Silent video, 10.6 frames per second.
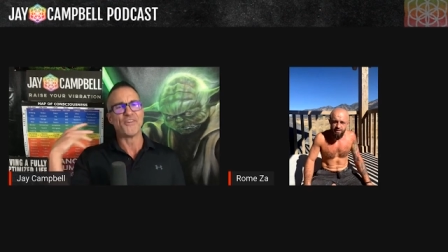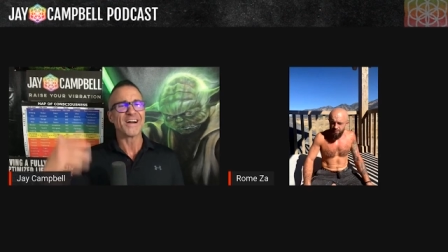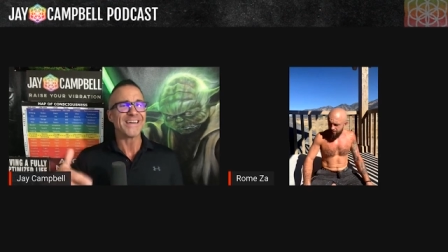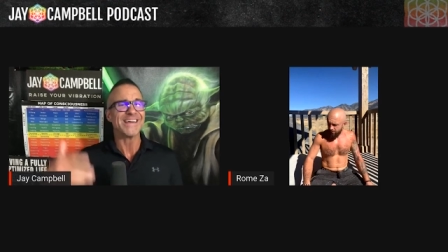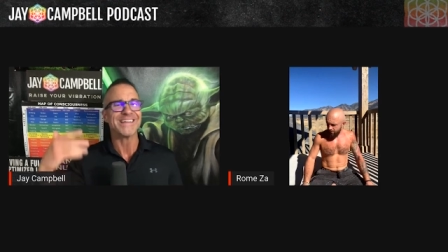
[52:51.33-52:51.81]

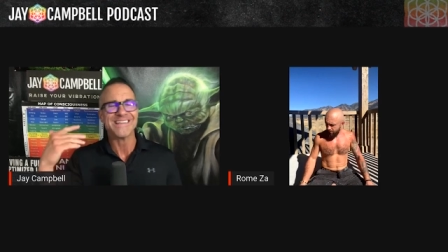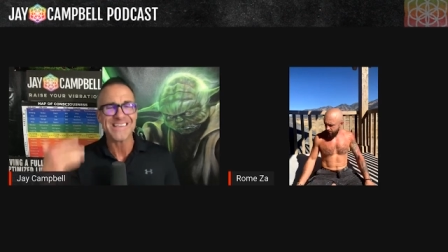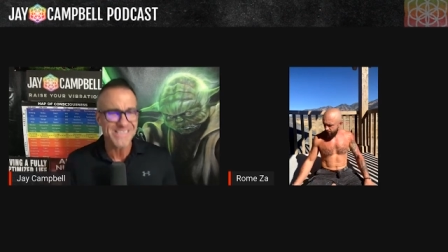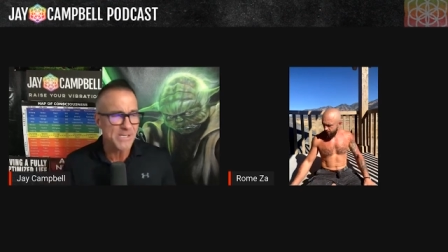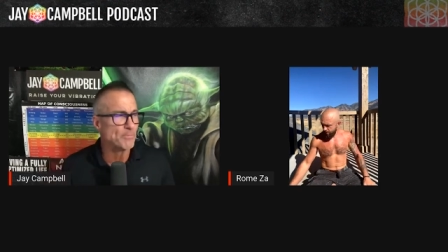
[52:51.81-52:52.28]
fucking
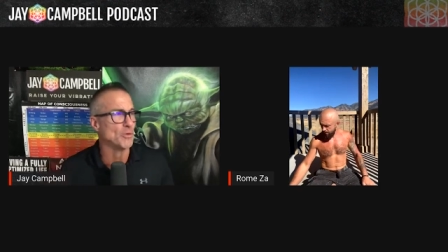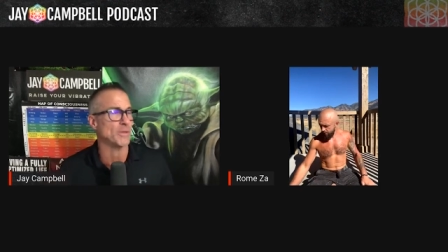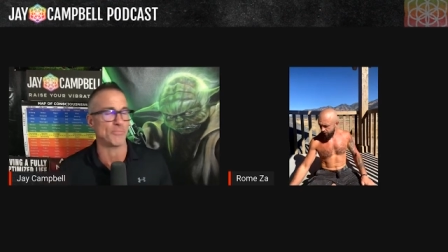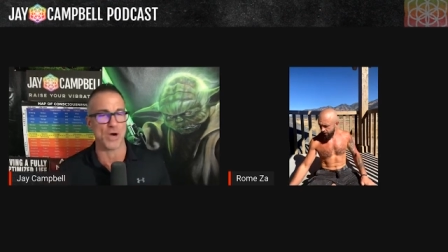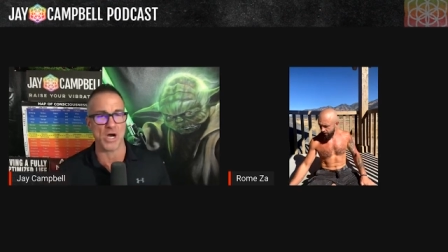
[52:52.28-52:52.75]

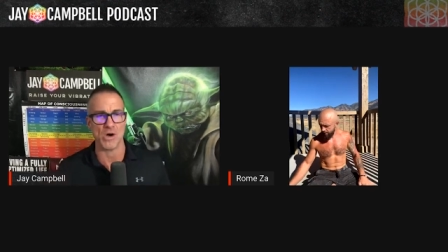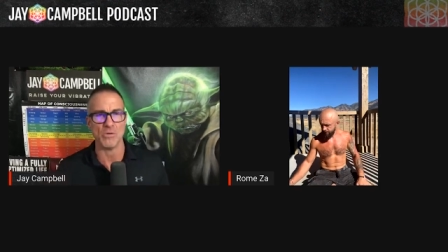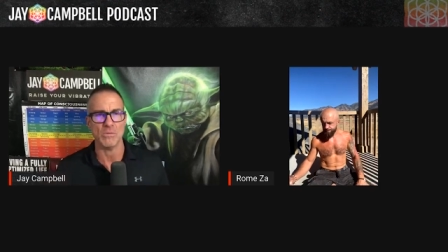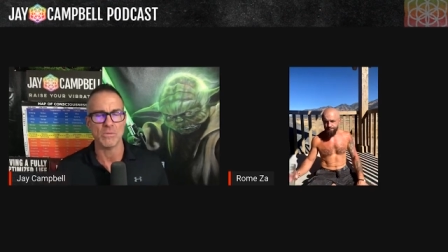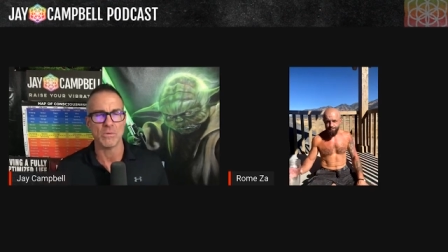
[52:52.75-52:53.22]
discipline,
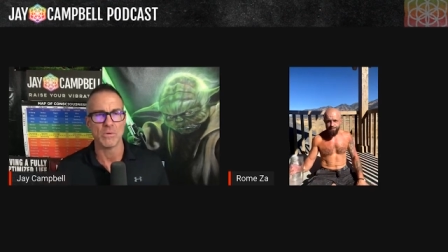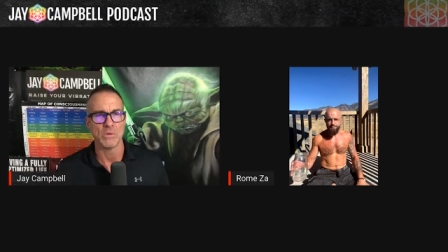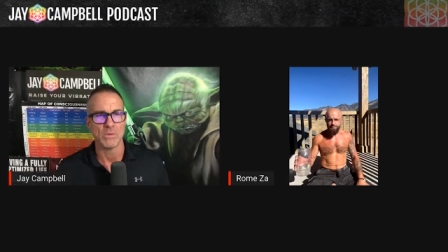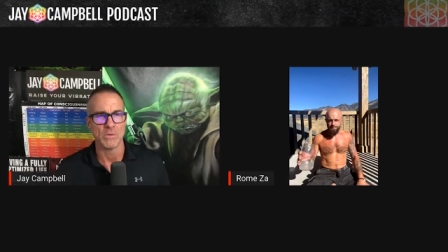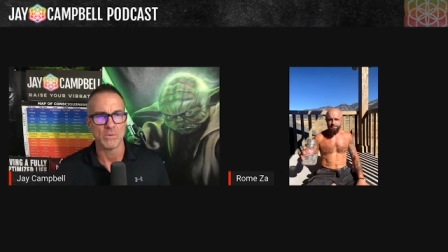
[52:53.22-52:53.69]
bro.
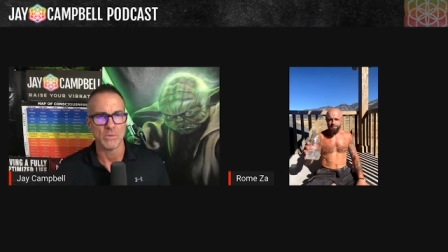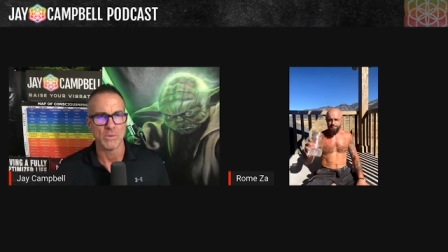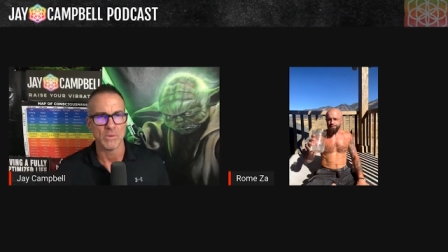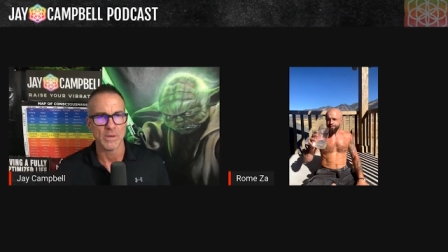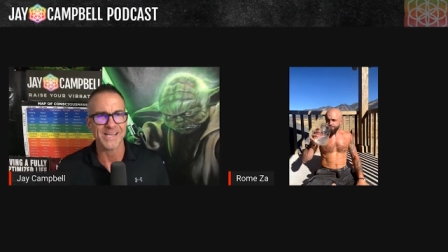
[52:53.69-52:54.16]

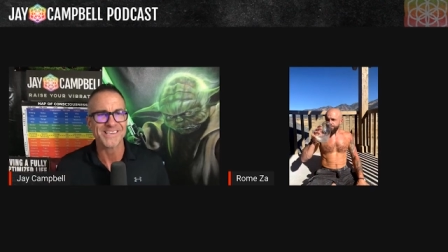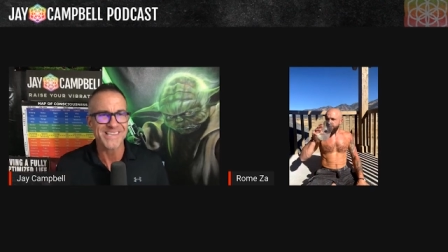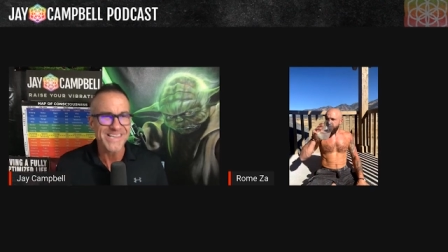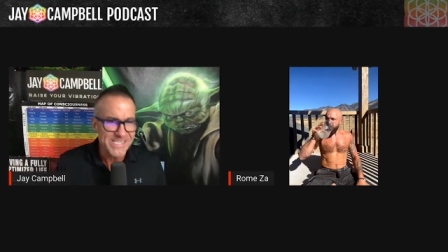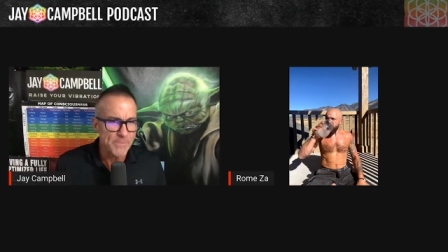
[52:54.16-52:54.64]
it's
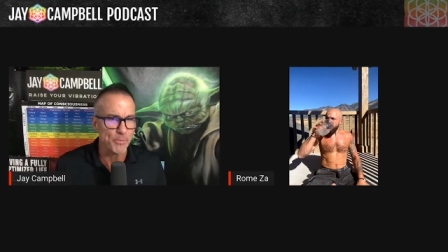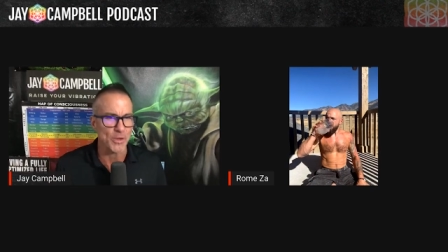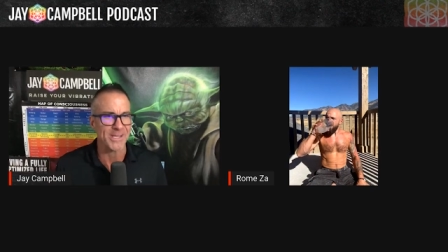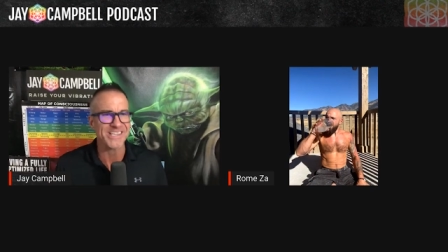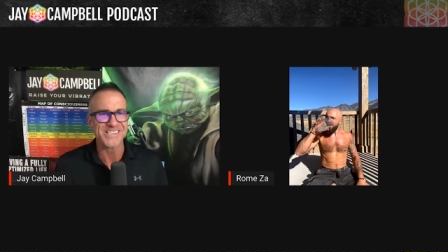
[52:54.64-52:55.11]

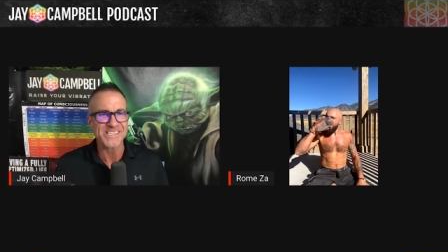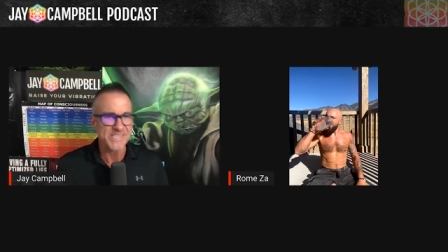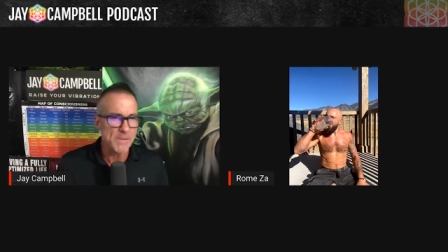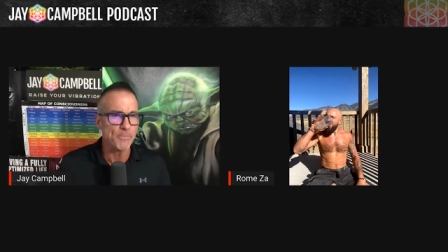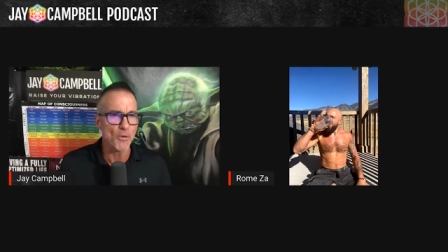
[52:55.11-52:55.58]
discipline. It's a
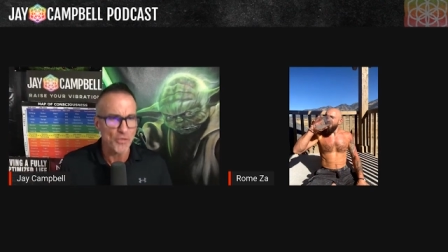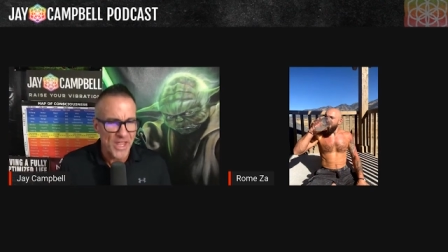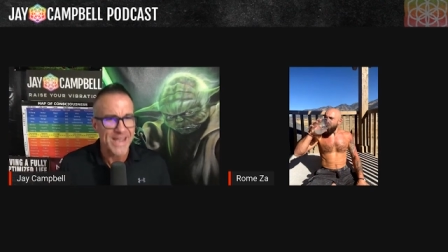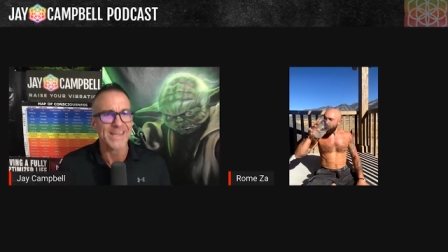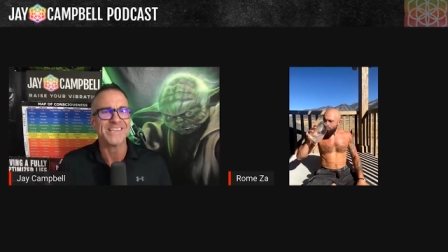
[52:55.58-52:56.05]
simple
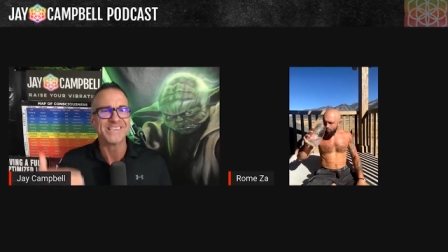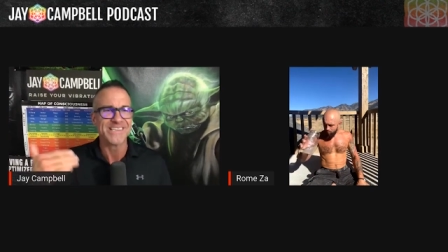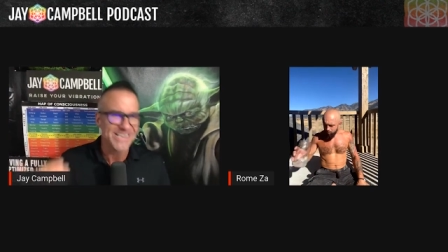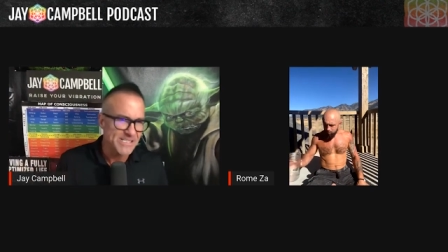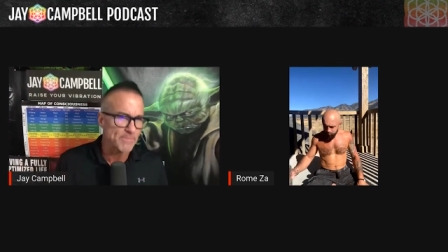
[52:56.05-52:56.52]
thing. It's
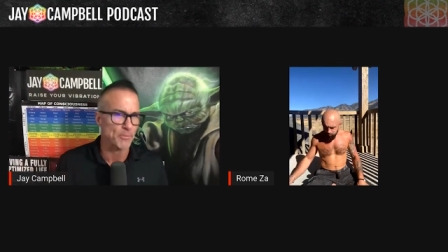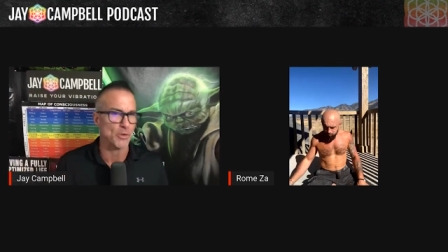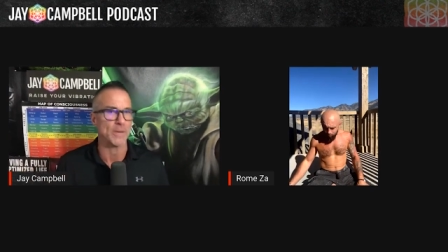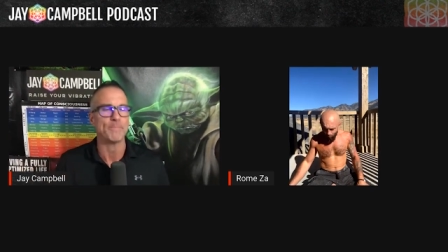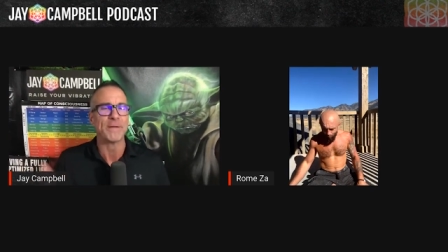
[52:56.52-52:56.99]

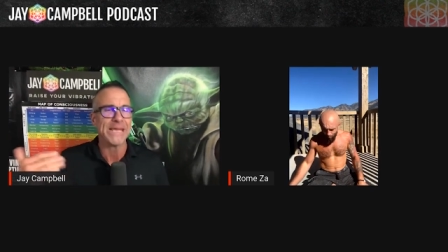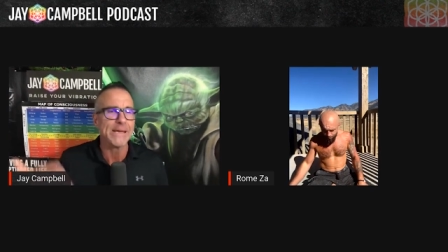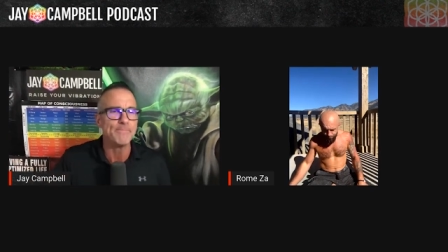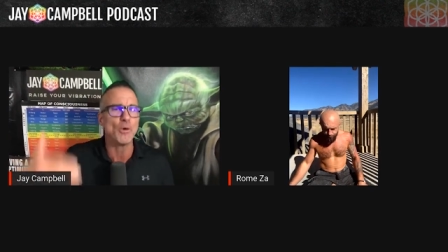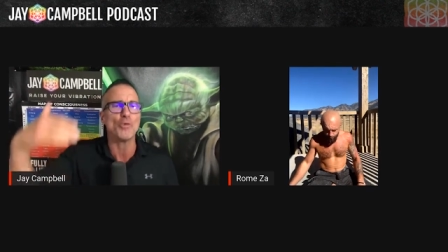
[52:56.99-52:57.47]
discipline.
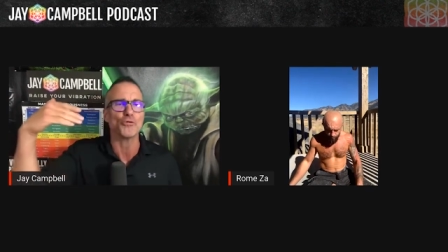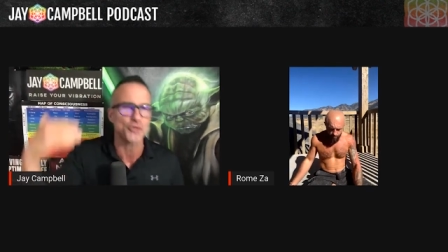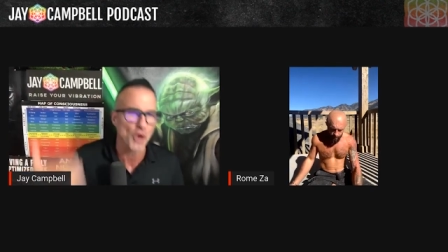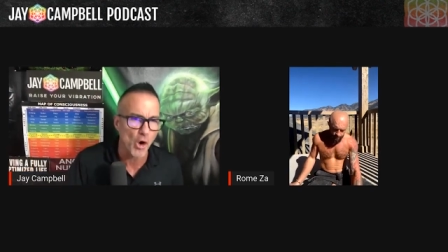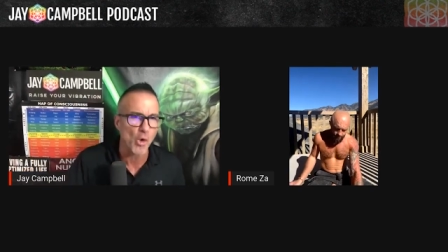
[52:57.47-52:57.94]
People
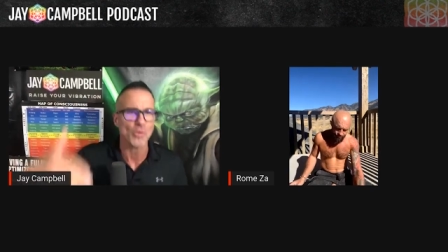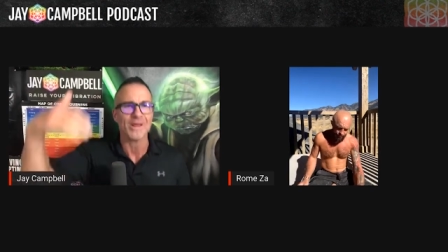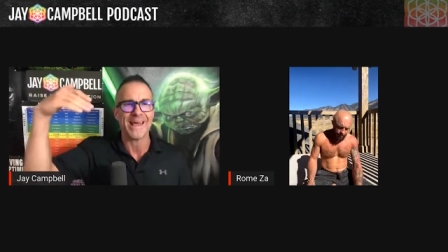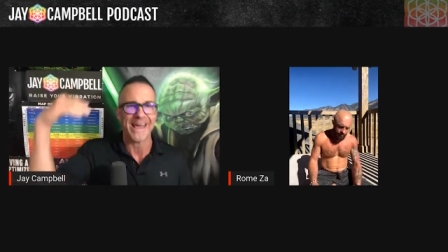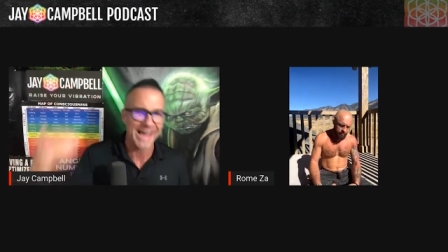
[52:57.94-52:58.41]
don't
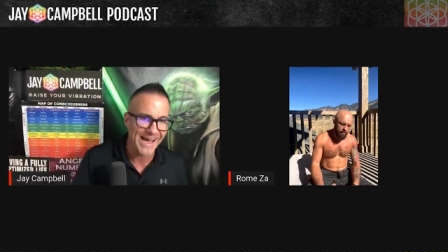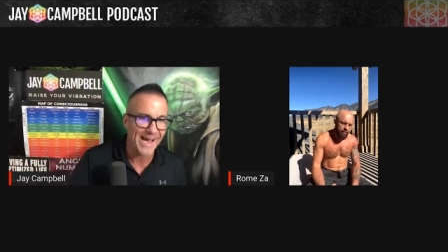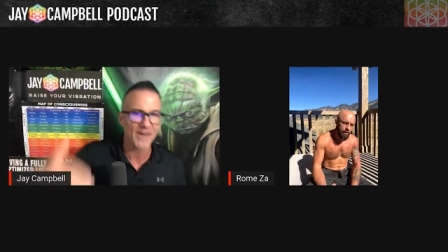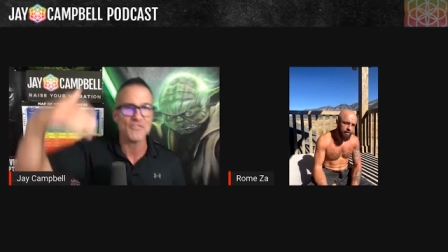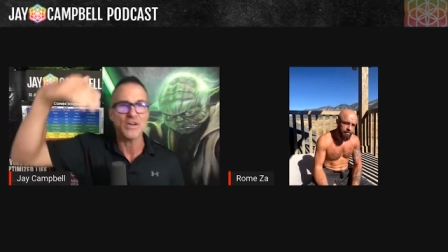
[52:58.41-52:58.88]

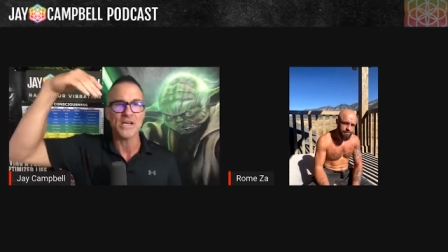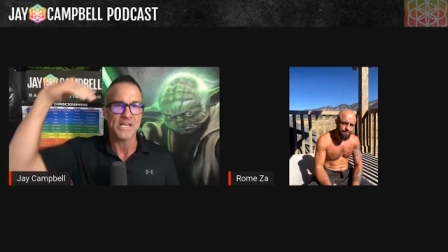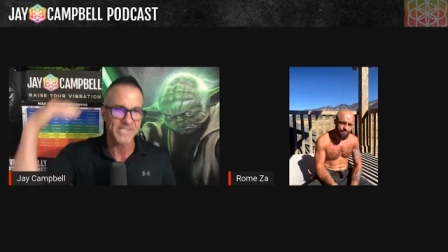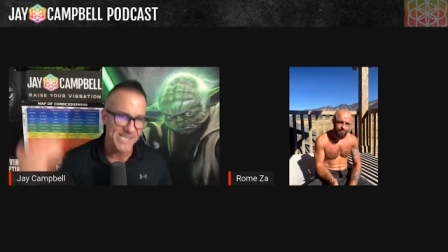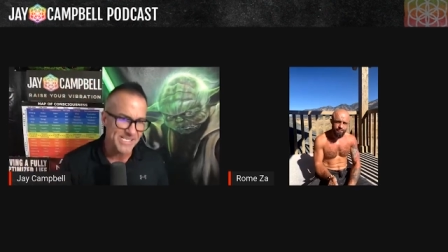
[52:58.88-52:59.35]
have
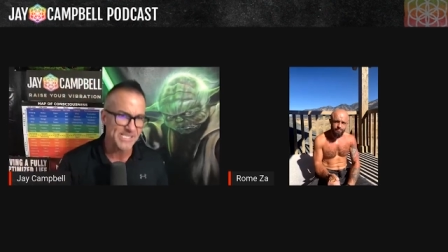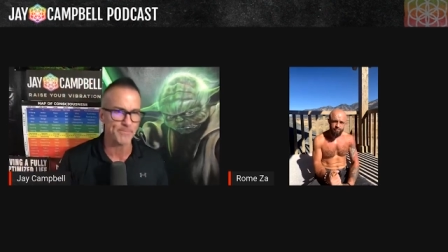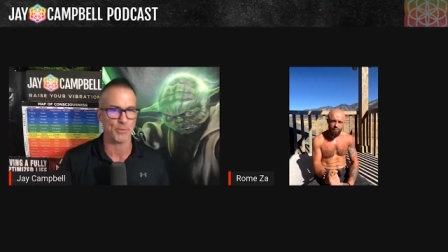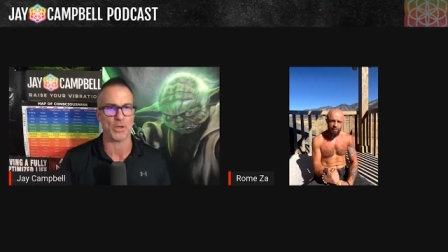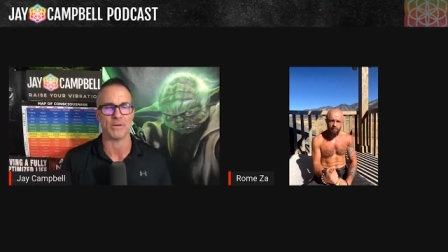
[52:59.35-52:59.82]

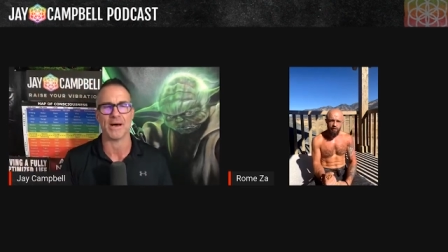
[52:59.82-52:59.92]
discipline.